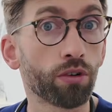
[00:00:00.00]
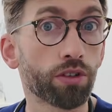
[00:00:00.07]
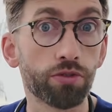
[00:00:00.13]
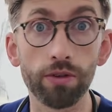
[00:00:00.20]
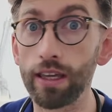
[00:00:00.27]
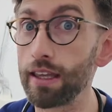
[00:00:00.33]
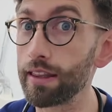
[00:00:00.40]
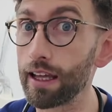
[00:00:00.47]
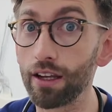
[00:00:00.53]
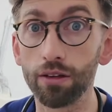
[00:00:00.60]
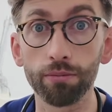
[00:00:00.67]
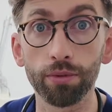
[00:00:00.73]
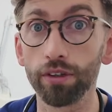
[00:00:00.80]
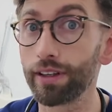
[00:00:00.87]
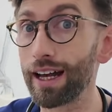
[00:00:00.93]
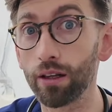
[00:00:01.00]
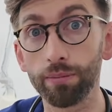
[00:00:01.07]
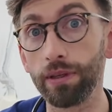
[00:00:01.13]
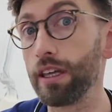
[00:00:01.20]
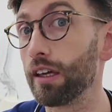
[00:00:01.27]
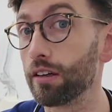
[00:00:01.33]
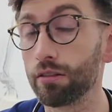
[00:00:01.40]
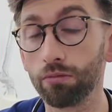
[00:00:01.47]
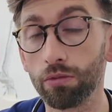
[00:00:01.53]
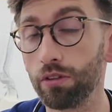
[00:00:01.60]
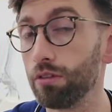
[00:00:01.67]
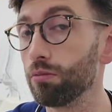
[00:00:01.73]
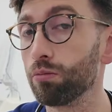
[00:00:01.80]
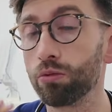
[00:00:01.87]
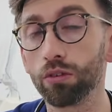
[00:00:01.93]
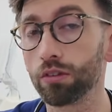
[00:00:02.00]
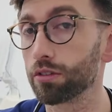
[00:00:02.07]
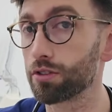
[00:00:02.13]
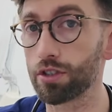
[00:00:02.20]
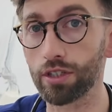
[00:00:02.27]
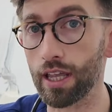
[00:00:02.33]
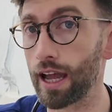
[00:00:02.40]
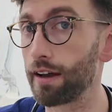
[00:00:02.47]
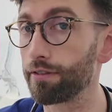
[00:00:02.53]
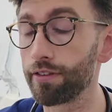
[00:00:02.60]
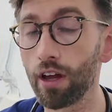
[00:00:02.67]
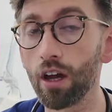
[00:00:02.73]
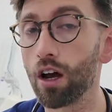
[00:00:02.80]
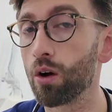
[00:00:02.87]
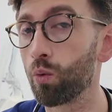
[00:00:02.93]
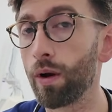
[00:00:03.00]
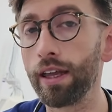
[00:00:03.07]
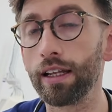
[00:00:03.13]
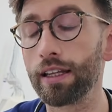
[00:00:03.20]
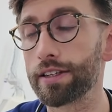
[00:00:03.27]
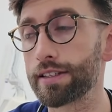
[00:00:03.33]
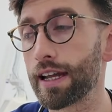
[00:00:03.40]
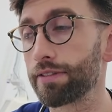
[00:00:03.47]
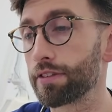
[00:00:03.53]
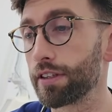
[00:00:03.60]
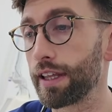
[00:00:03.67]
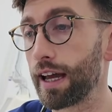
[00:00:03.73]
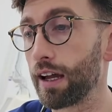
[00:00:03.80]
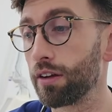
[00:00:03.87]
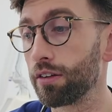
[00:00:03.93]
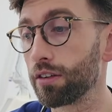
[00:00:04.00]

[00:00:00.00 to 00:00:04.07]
And once we hit that number, that'll be it. And we will just have a wait list after that.